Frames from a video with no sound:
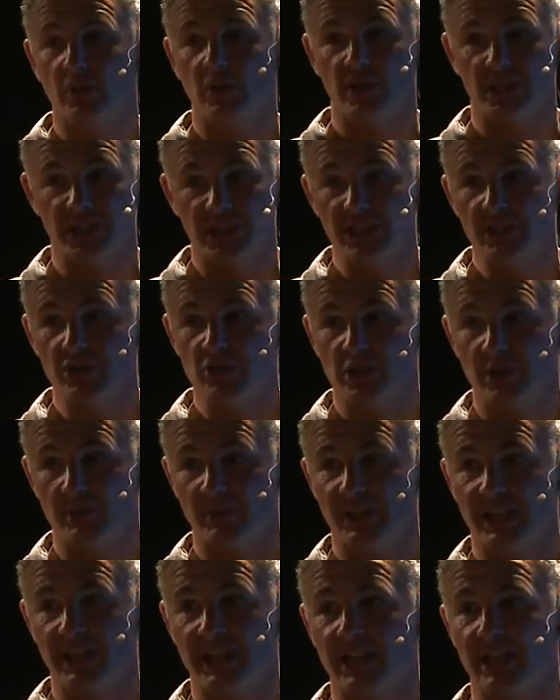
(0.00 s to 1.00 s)
or a D
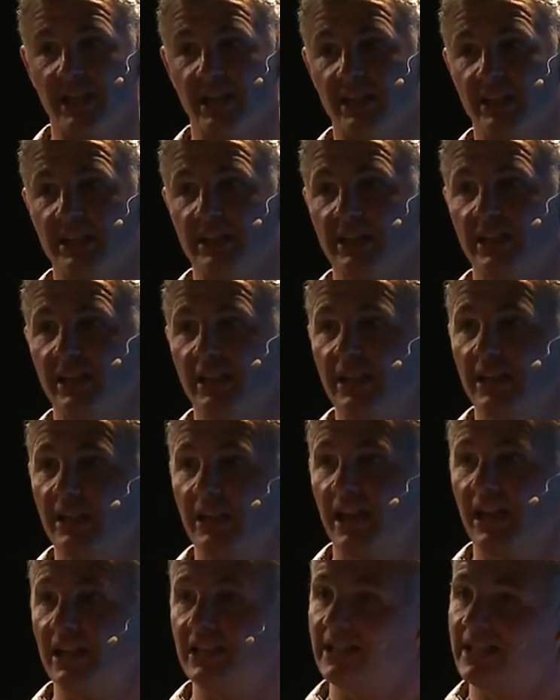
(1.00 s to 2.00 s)
stream in hand
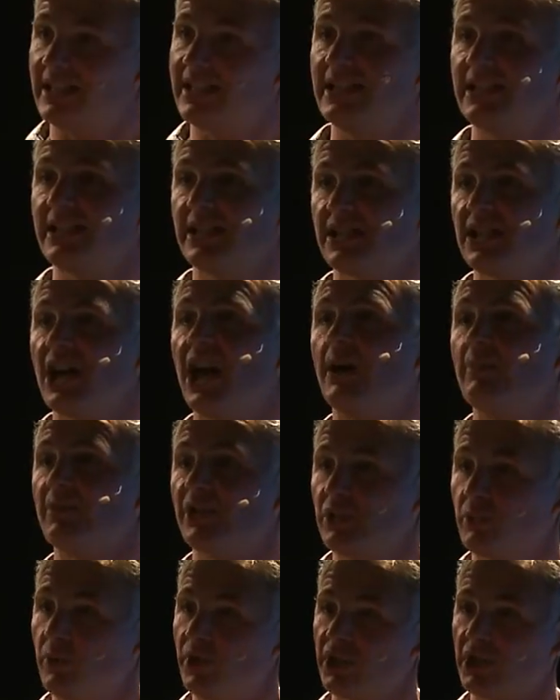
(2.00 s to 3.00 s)
and the keys
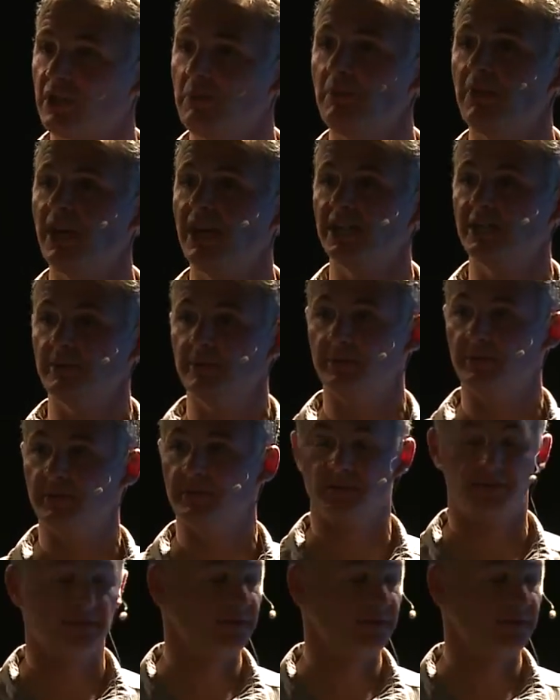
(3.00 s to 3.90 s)
common, you want to combine them.